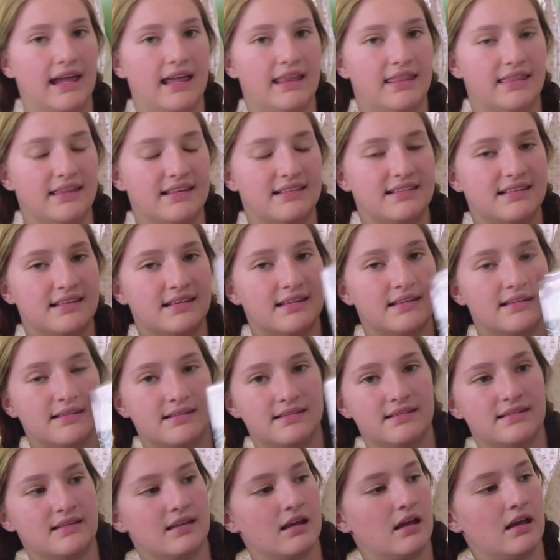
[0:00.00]
and this
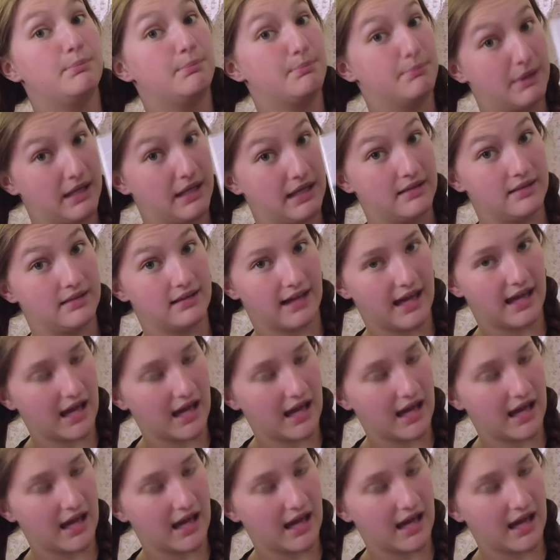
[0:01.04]
is Be the